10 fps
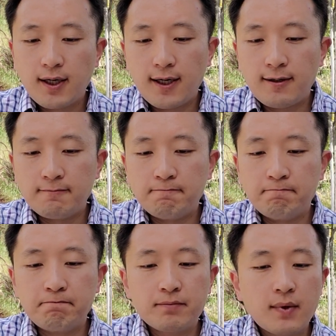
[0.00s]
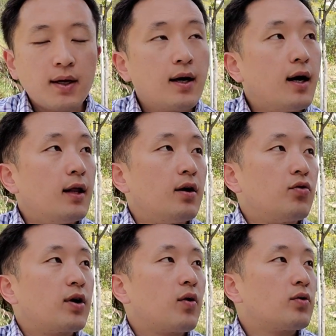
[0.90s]
And you
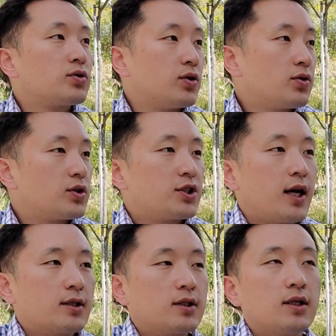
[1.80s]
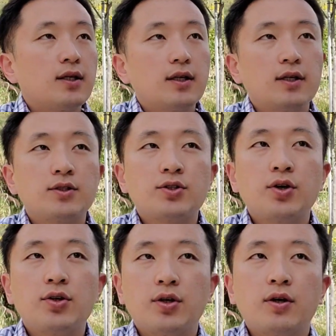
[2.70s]
can also need to check
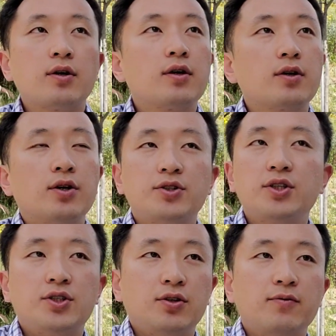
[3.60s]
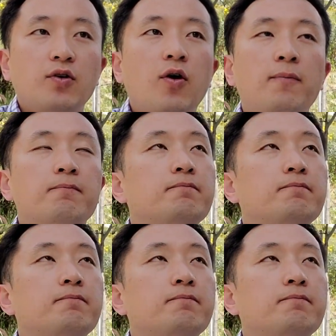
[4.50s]
external condition of a home.